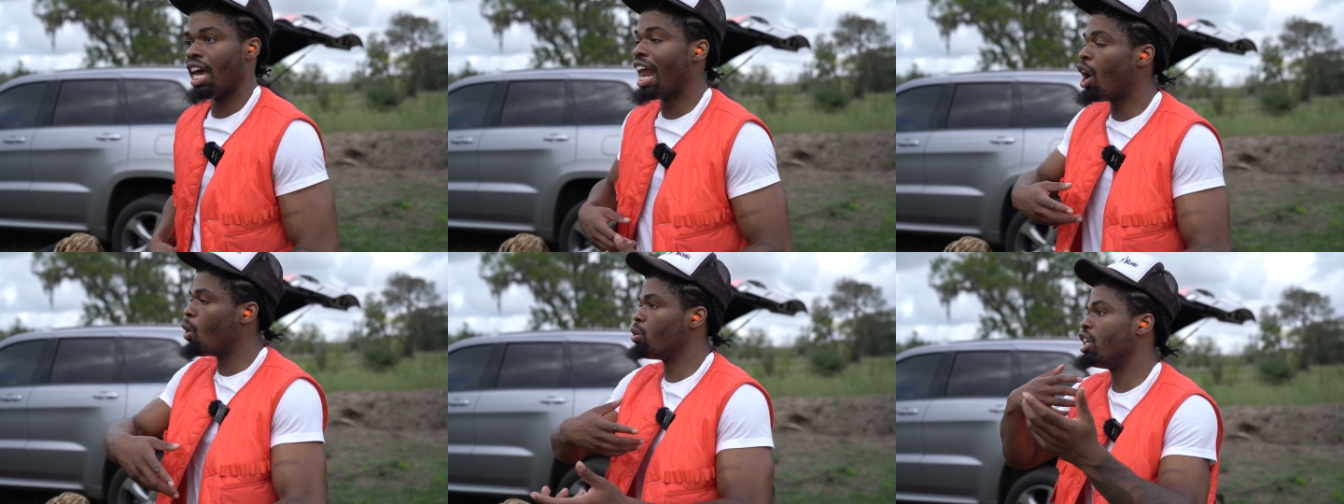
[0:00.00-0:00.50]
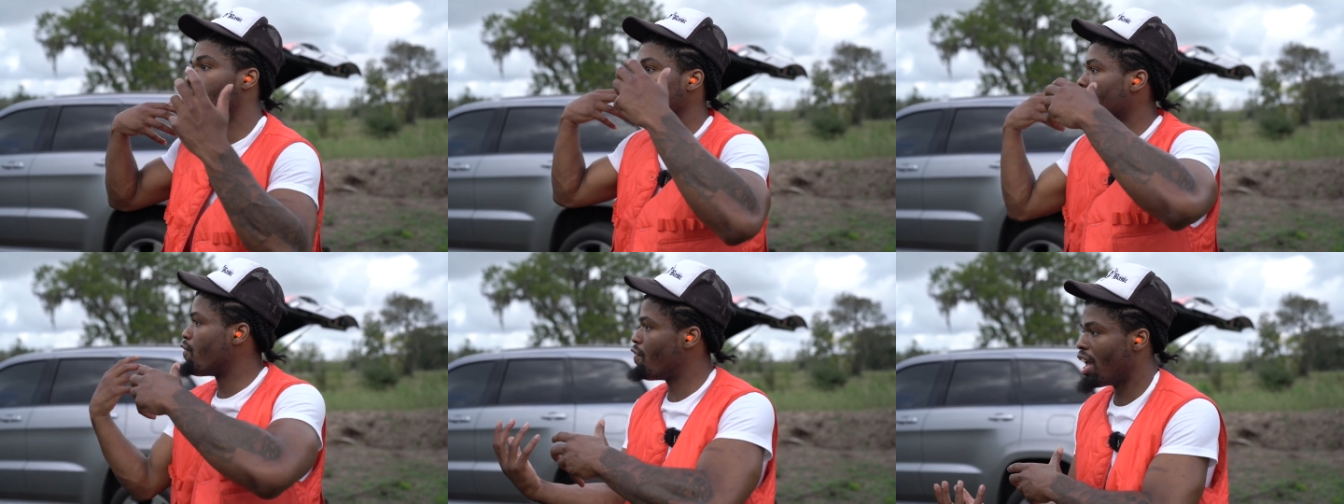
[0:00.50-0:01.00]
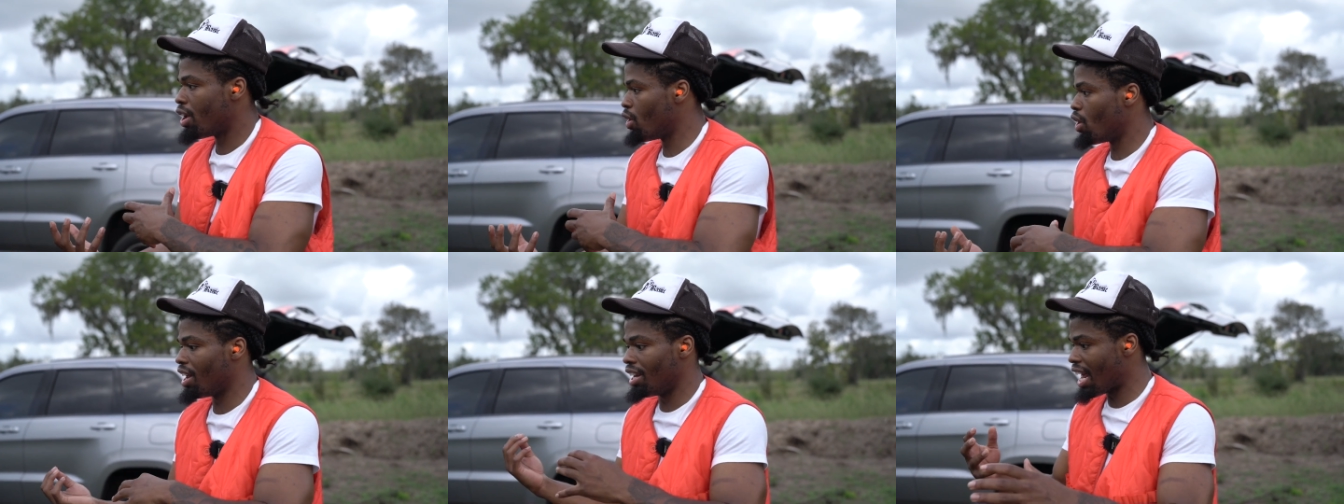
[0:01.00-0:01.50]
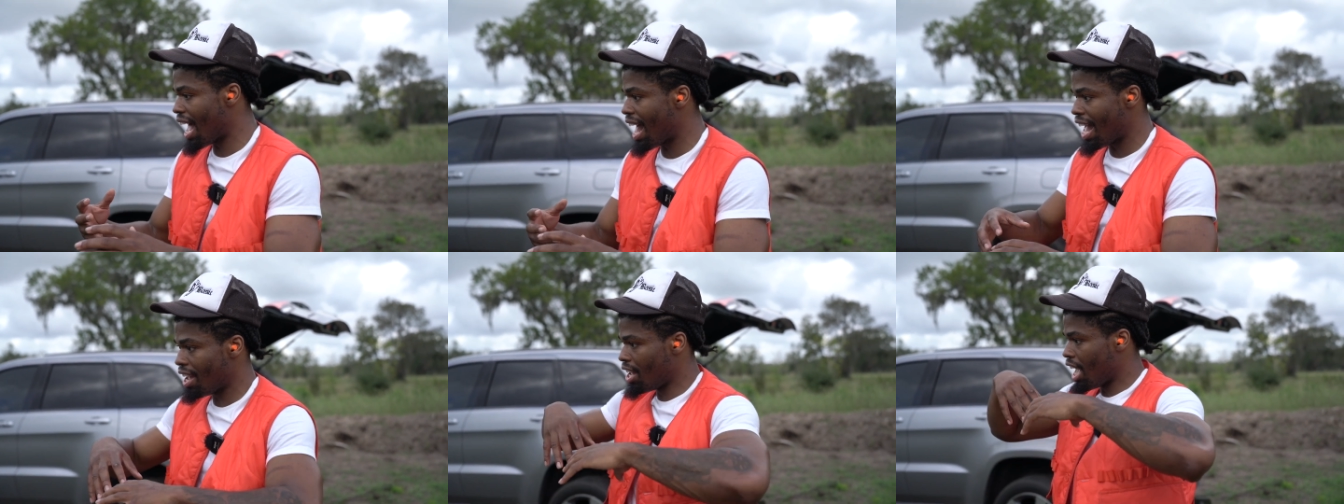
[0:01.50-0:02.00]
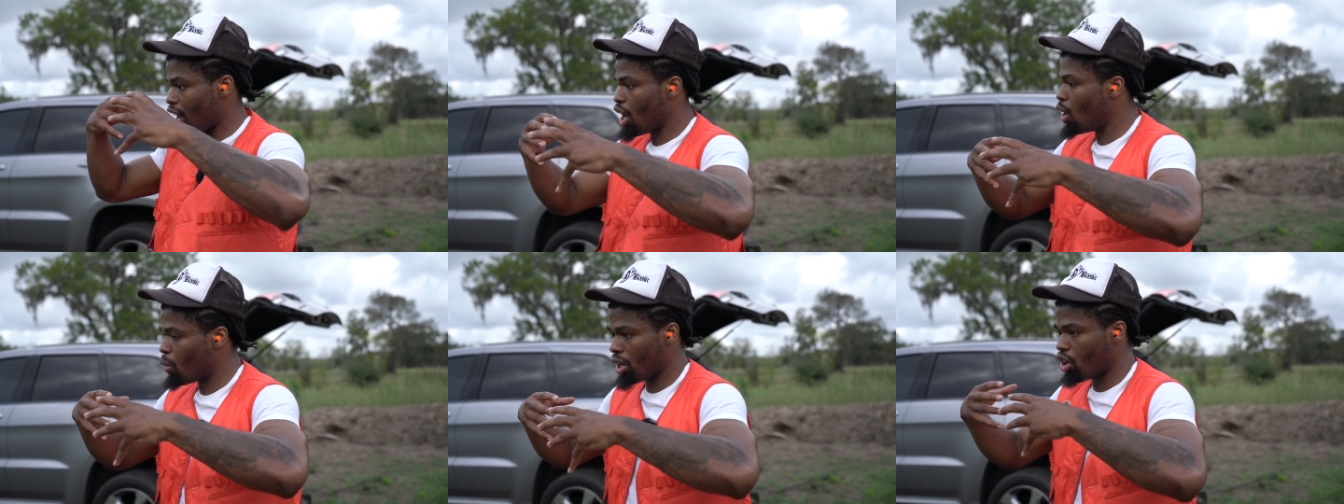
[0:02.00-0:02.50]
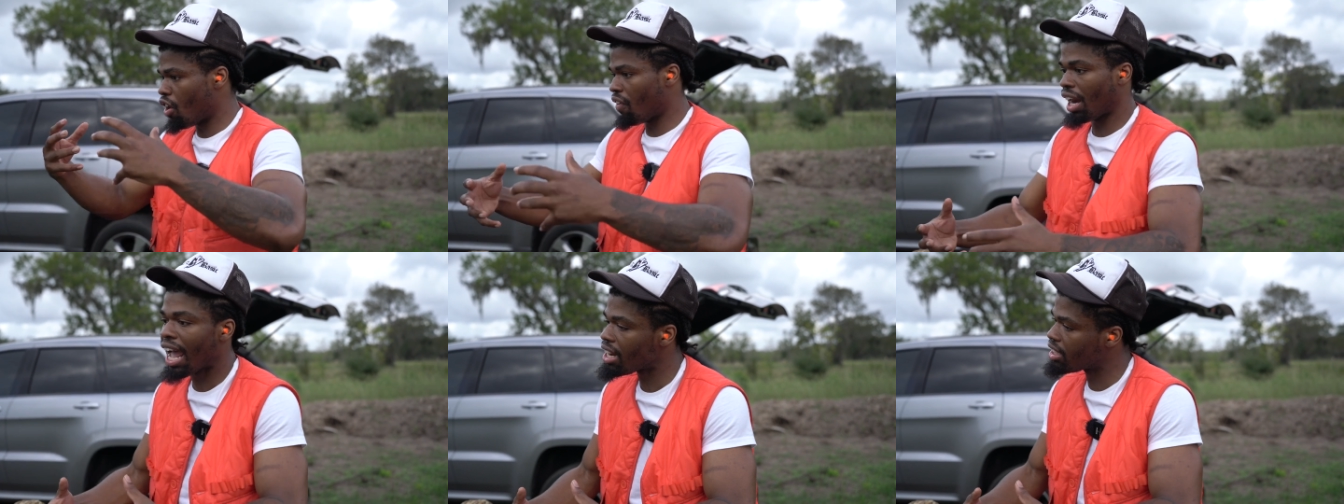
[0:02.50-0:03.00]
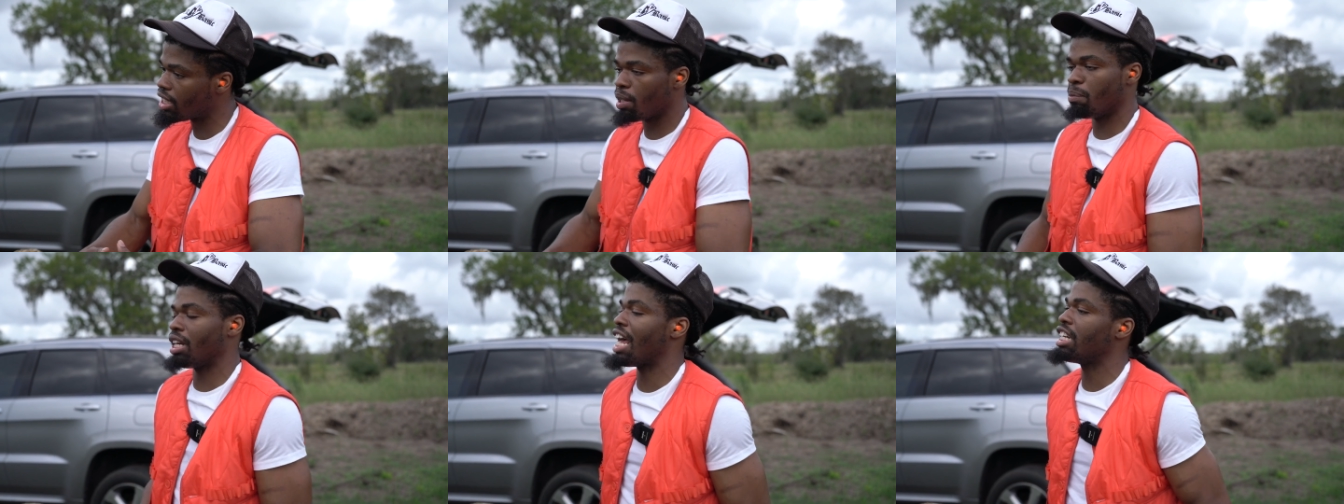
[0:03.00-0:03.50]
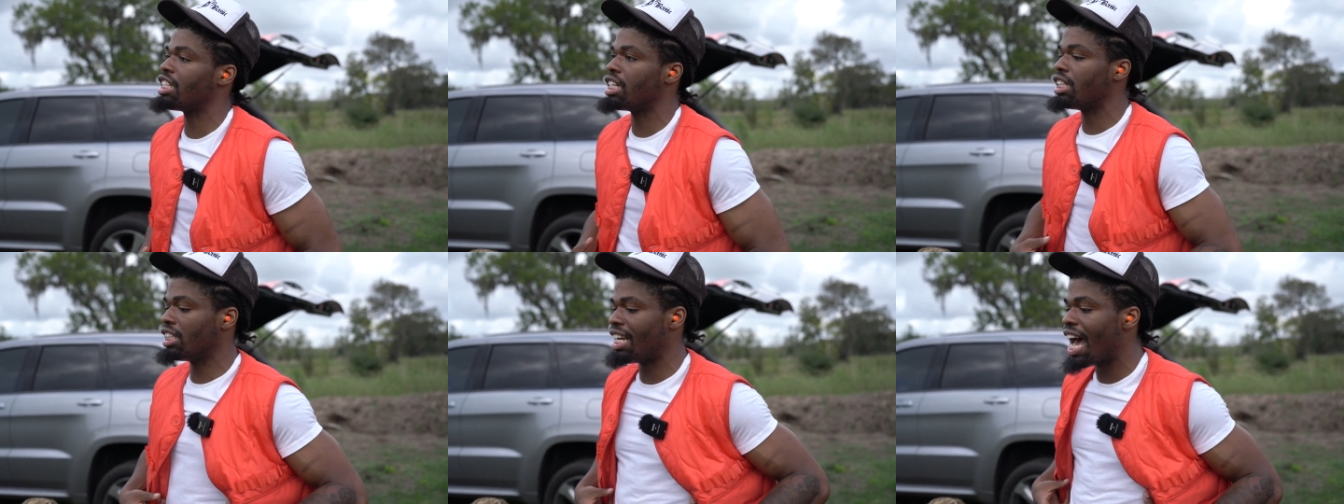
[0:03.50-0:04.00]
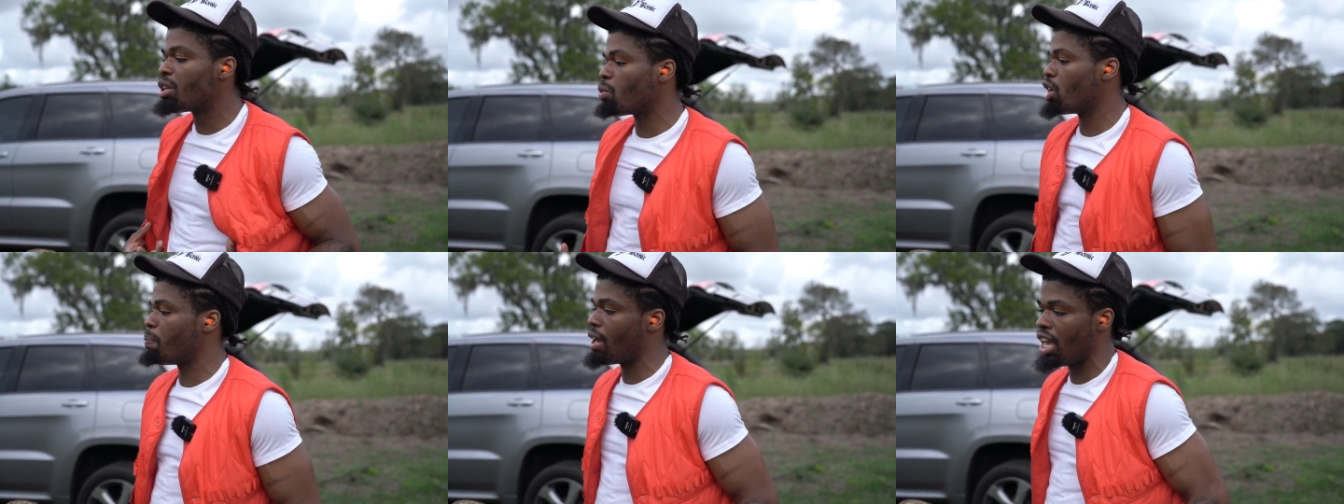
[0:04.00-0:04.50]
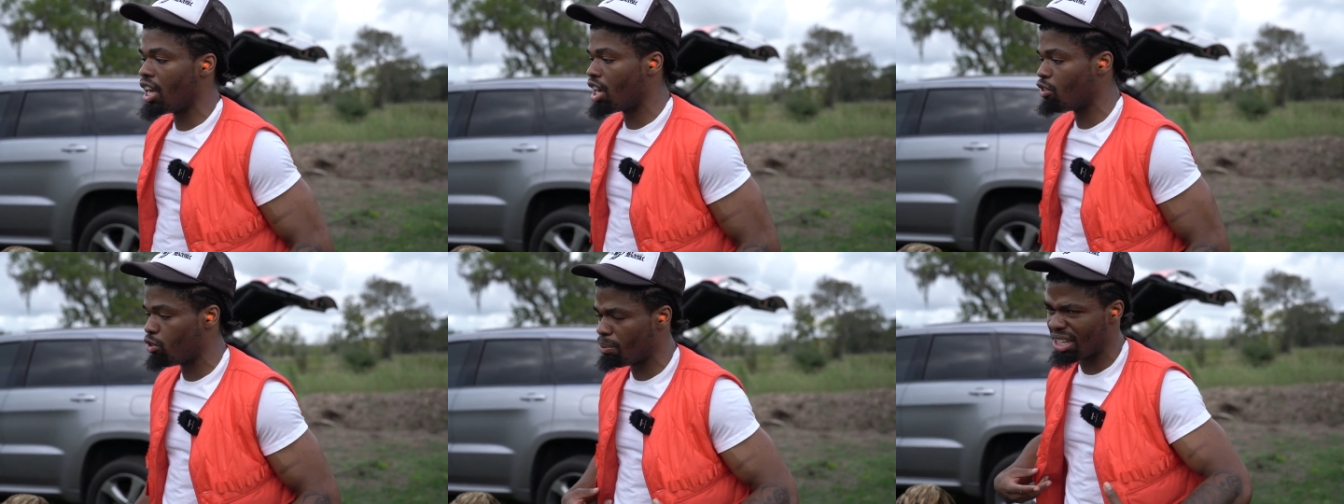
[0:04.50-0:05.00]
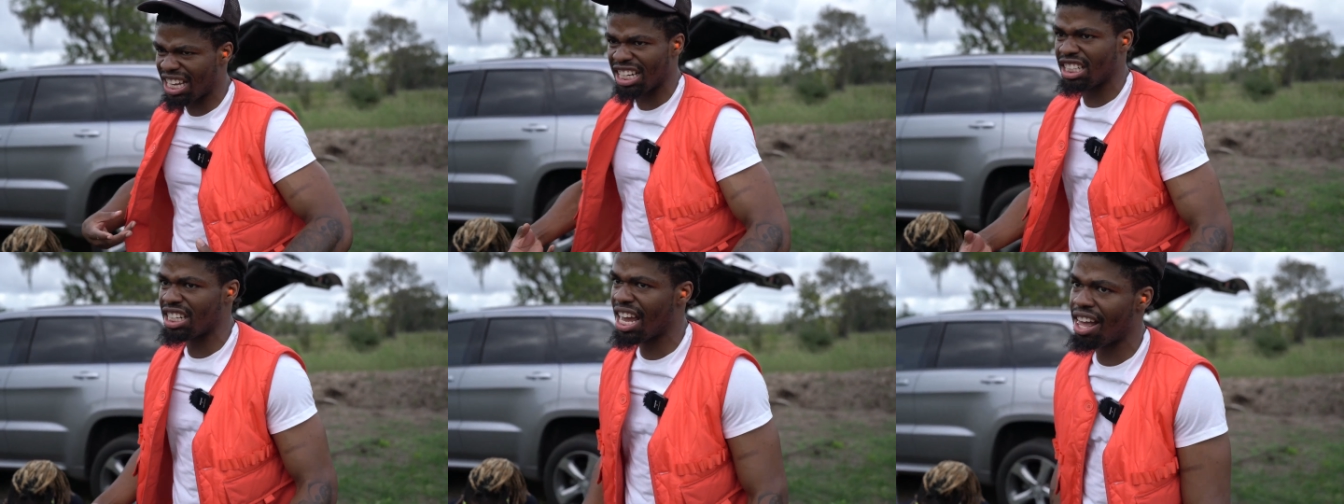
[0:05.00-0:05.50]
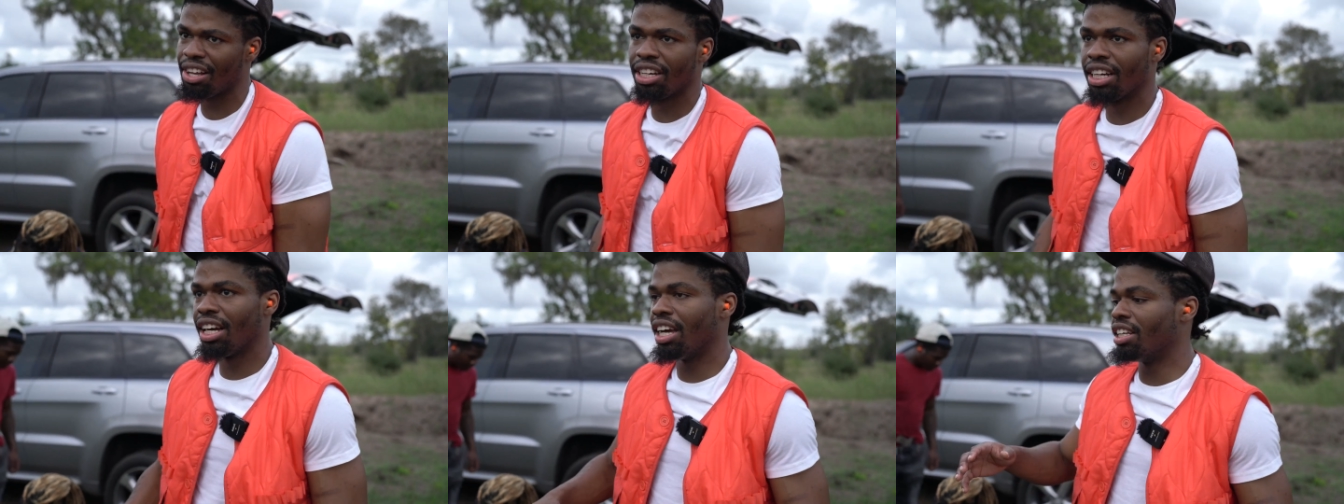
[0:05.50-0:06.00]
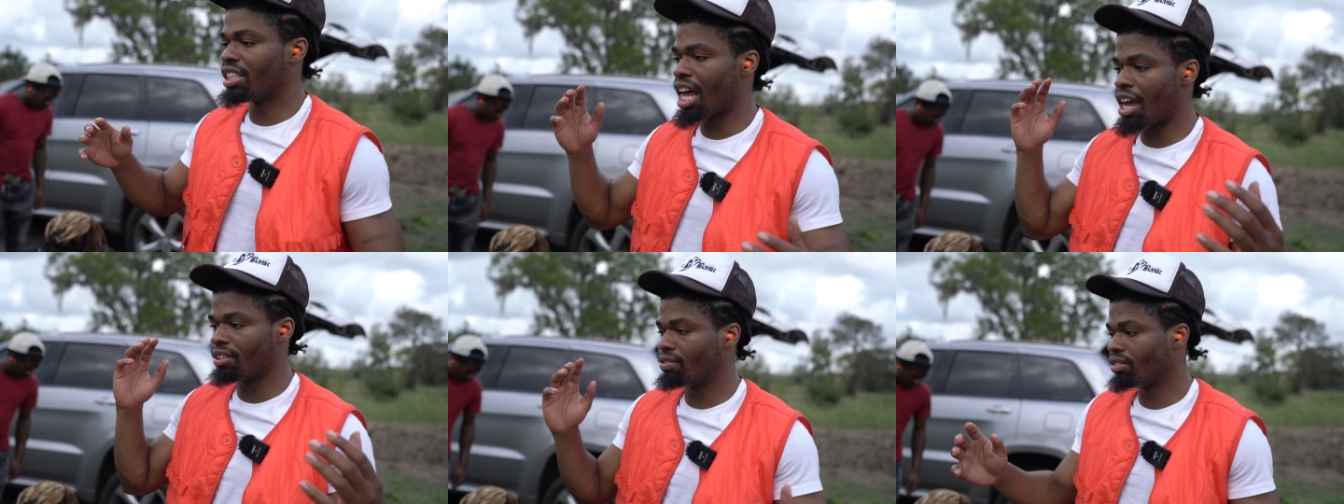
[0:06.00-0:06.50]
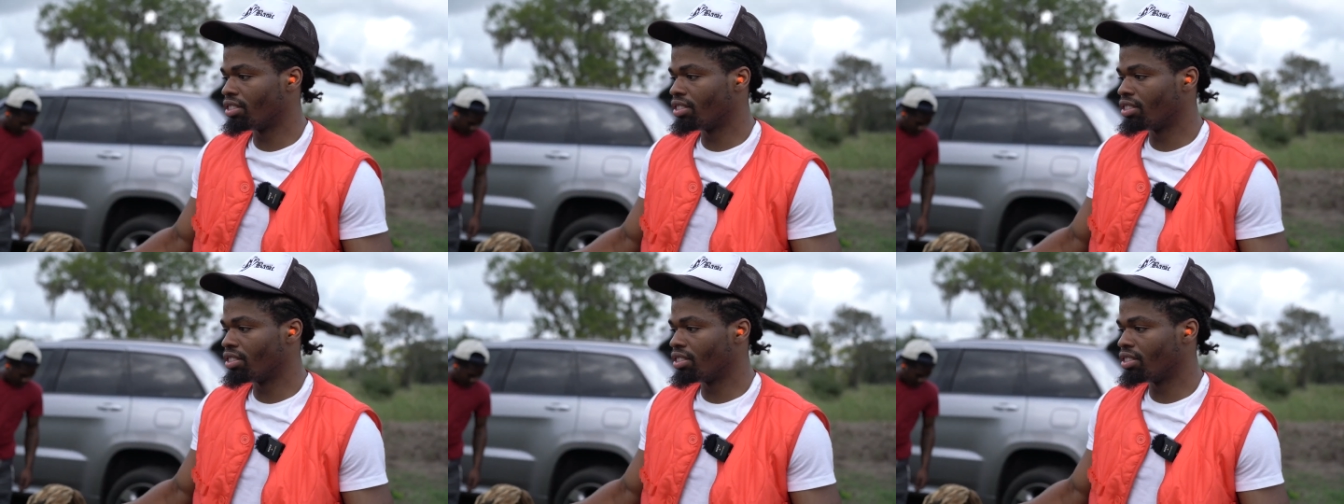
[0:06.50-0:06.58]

And I OD'd off the fentanyl and died and coded off of that shit. But that shit, that's where the pain comes from. But getting shot, it's like,